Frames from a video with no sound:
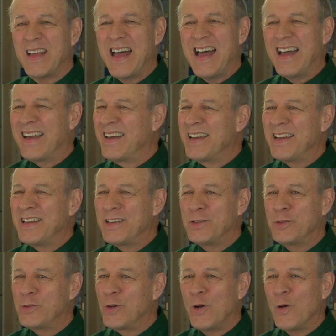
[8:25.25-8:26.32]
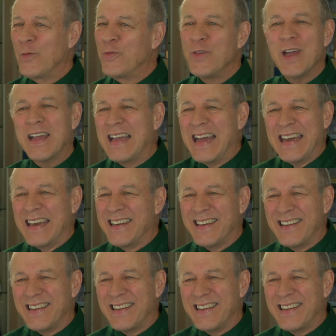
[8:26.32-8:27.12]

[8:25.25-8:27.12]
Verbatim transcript: I, I don't think I